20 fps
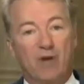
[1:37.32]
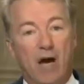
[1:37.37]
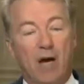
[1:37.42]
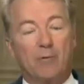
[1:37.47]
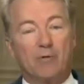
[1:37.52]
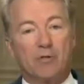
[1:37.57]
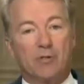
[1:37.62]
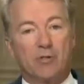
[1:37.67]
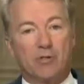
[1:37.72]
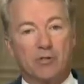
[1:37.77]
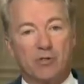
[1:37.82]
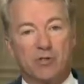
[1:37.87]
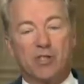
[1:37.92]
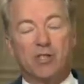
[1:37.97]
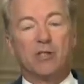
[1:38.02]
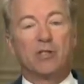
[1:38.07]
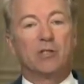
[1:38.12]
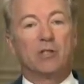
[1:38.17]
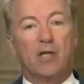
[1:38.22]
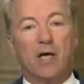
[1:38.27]
viruses
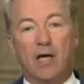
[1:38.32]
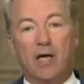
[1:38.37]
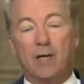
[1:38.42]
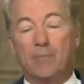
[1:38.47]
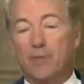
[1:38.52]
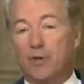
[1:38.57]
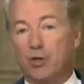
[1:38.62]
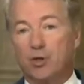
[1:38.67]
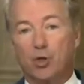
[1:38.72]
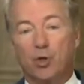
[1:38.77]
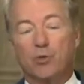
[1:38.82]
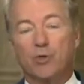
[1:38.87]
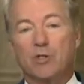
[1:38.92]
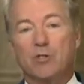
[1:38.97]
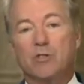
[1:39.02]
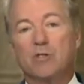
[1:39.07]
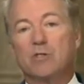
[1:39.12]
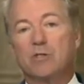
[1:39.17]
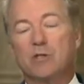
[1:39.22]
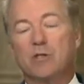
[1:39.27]
in the lab that don't
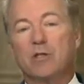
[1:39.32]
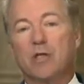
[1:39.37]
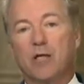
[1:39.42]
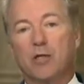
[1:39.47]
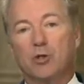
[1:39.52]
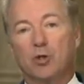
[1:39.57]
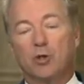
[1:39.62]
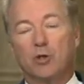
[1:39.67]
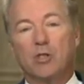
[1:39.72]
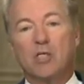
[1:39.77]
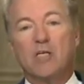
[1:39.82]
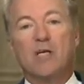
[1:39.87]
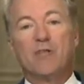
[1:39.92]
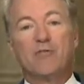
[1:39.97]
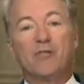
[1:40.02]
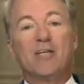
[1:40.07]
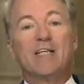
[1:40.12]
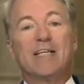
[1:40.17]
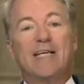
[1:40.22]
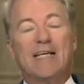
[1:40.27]
exist in nature
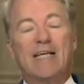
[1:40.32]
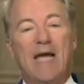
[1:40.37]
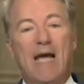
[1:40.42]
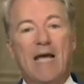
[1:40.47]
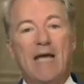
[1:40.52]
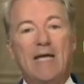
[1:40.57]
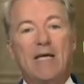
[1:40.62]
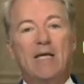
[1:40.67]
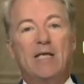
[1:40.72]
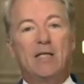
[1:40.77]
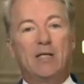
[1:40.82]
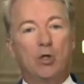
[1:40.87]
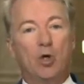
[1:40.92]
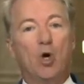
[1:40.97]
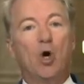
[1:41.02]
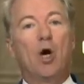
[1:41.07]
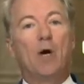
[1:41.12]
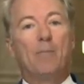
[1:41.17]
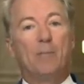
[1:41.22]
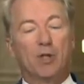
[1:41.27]
that gained
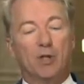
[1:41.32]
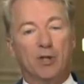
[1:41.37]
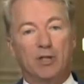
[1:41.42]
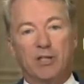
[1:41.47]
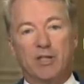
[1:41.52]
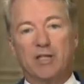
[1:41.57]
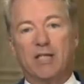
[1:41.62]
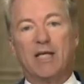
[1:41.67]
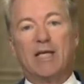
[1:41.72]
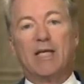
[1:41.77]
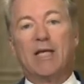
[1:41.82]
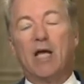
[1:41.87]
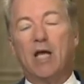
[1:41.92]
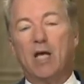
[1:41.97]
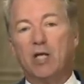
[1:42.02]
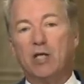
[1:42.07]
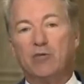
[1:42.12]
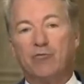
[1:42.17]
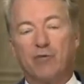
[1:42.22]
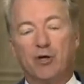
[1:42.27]
ability, they
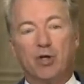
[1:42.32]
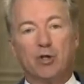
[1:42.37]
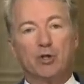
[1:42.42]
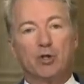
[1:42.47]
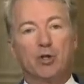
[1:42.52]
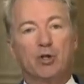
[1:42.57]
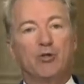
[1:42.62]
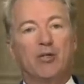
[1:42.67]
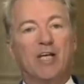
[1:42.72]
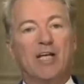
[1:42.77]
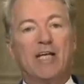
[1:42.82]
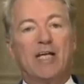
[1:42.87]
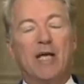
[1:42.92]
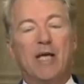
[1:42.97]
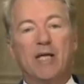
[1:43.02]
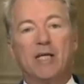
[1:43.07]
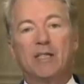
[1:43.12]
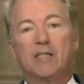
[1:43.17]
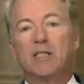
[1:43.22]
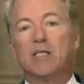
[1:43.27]
gained function, they
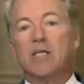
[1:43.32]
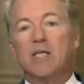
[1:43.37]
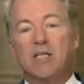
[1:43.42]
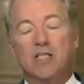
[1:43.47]
gained